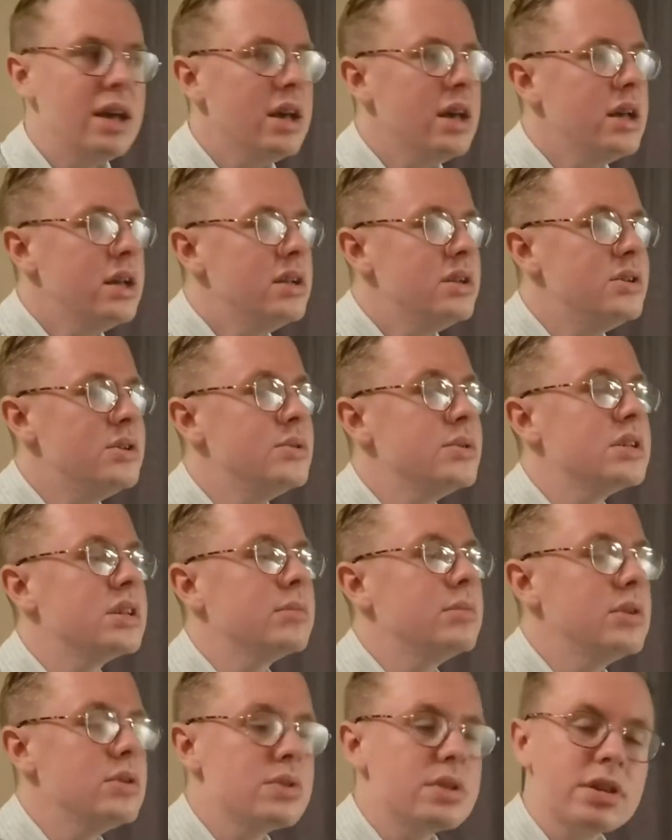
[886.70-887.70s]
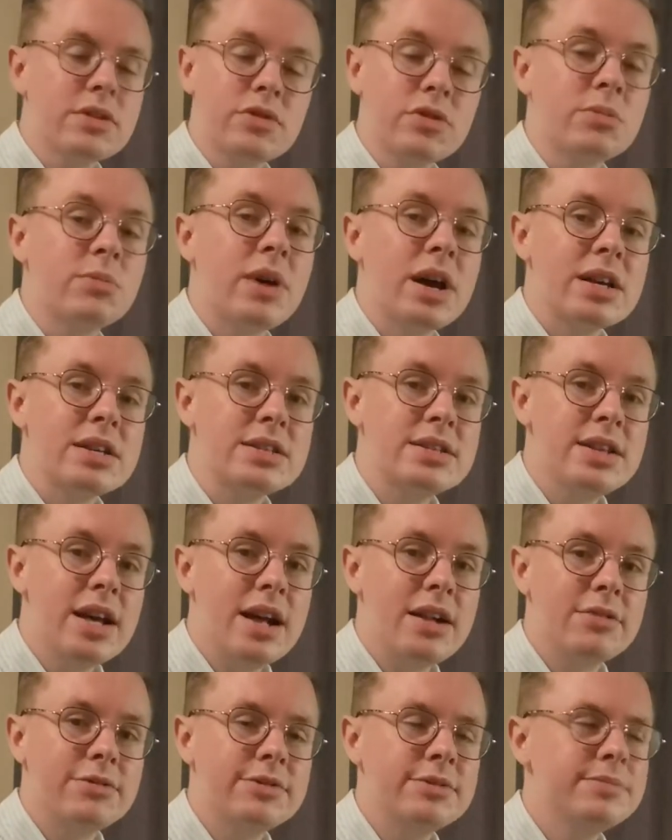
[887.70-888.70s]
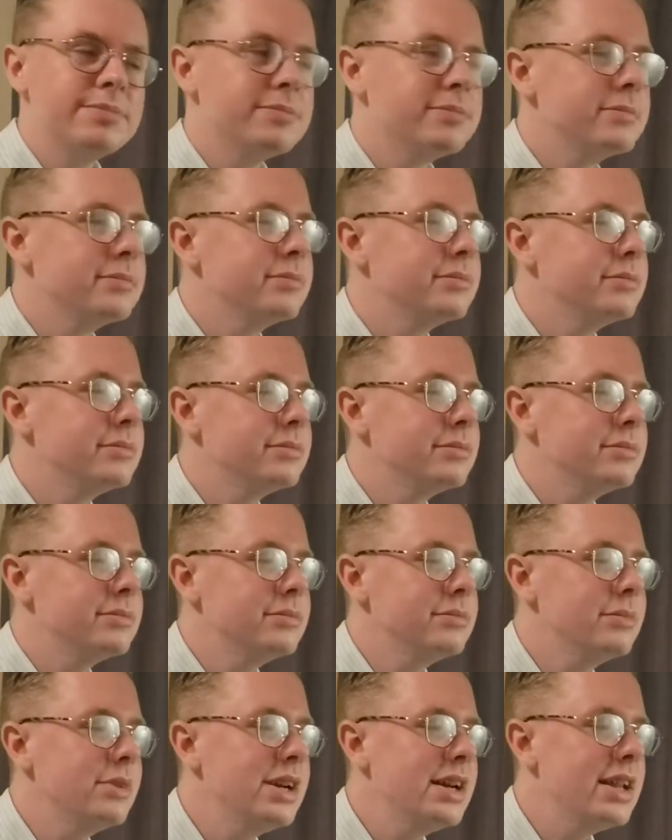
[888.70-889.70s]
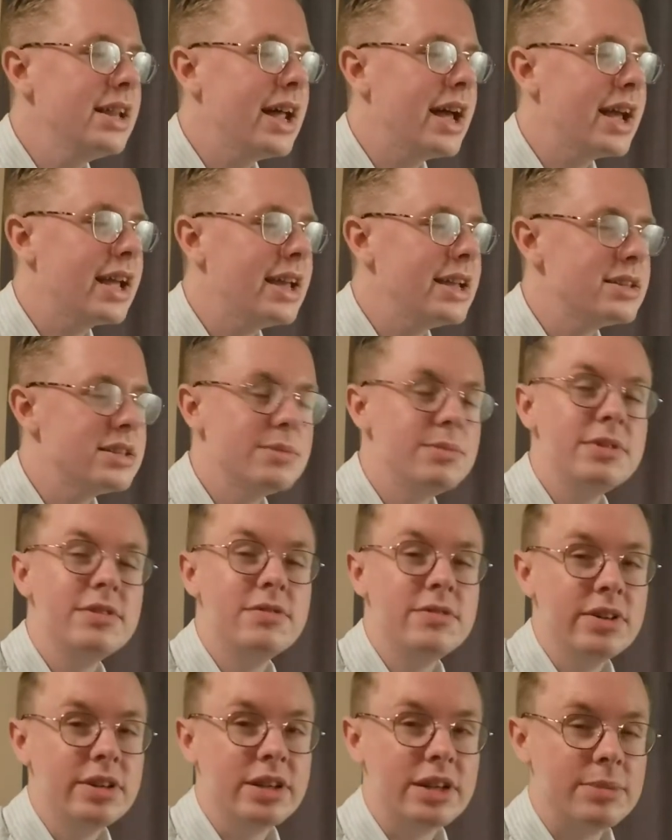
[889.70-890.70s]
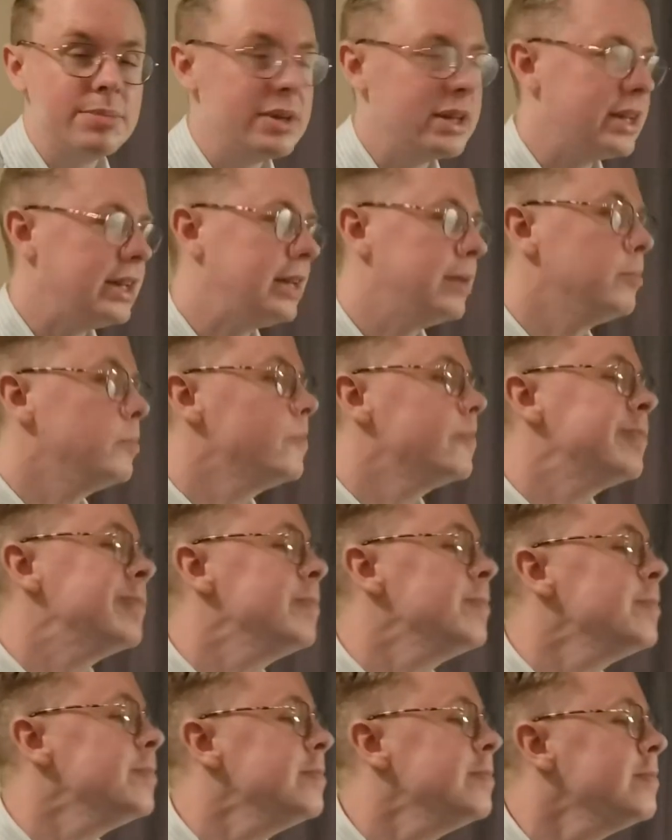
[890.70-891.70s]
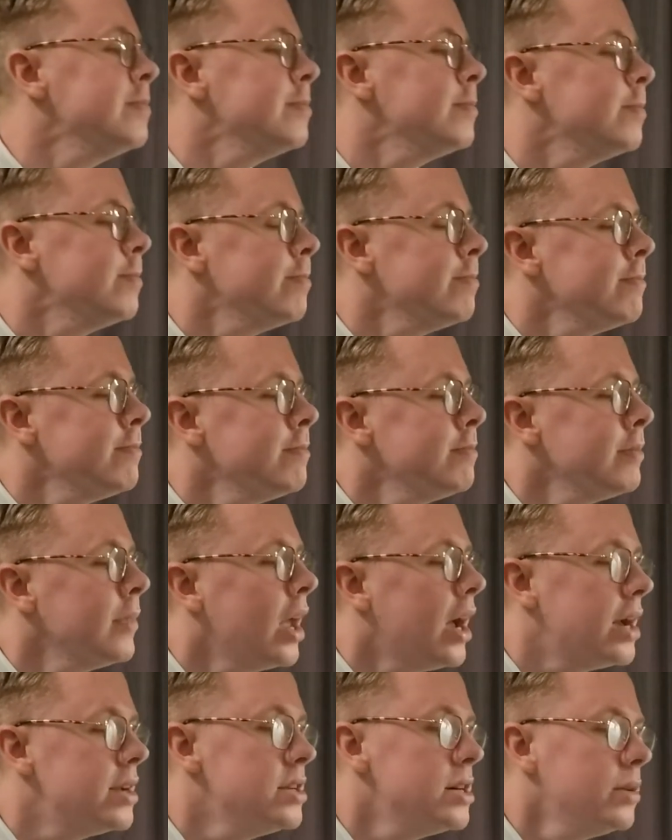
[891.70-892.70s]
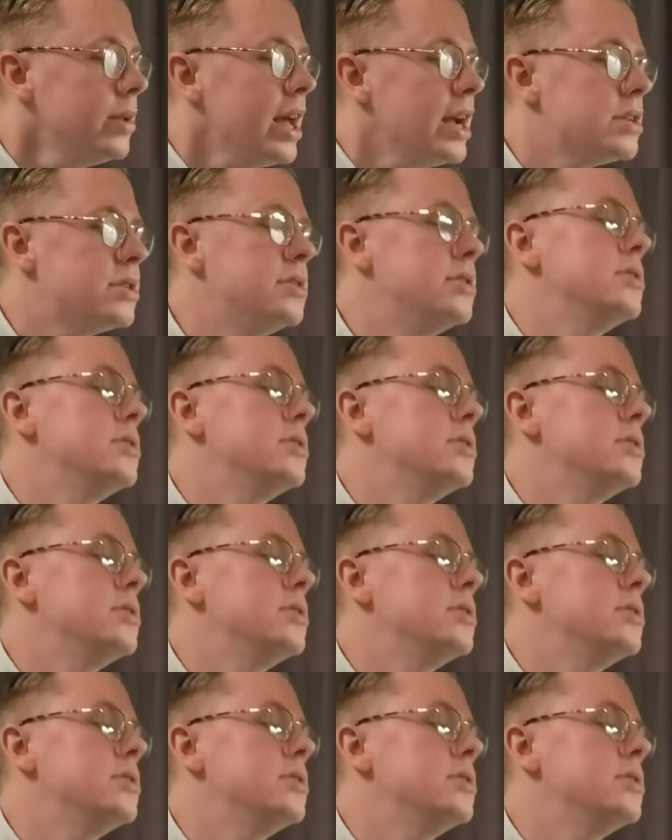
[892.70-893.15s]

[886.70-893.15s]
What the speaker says: Choosing music for myself, well, I get to be very picky. I don't like to do